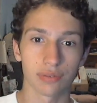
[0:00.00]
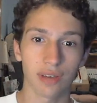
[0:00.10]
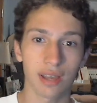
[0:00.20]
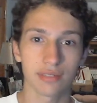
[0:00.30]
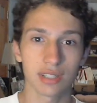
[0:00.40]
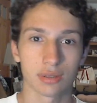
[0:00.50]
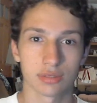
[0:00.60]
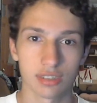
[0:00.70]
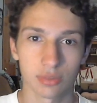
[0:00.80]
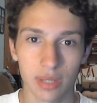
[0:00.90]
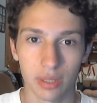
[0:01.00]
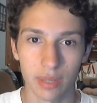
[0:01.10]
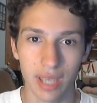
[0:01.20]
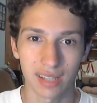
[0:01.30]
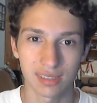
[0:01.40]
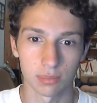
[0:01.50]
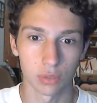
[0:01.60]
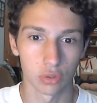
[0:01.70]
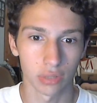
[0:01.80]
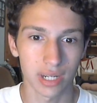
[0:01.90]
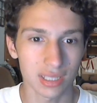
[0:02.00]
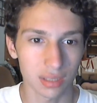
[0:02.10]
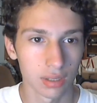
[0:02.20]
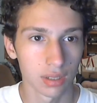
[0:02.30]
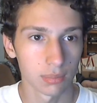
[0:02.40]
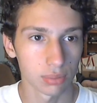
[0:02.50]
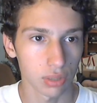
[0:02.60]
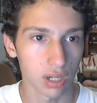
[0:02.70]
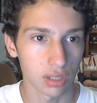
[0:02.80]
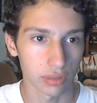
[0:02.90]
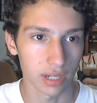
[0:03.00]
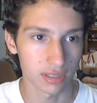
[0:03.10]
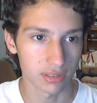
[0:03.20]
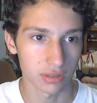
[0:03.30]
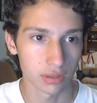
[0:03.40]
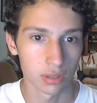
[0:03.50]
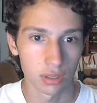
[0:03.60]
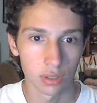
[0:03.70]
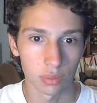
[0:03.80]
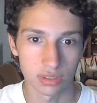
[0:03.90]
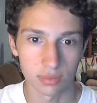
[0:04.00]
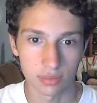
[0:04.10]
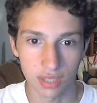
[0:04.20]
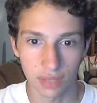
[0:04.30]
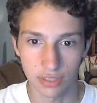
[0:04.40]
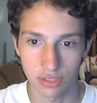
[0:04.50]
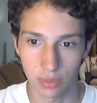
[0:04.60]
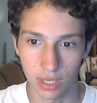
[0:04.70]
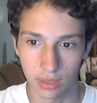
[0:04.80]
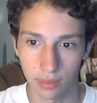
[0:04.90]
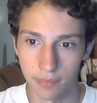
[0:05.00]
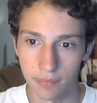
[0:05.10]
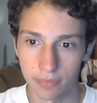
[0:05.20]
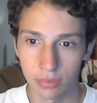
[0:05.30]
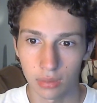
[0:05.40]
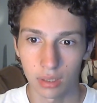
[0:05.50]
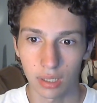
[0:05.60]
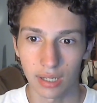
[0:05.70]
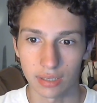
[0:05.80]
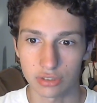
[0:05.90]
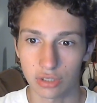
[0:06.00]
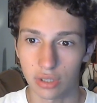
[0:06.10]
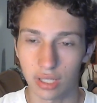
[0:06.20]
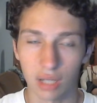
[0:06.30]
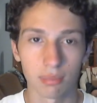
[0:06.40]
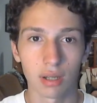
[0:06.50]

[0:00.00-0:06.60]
the 5 videos this week. We had some great progress with some stuff this week. Starting on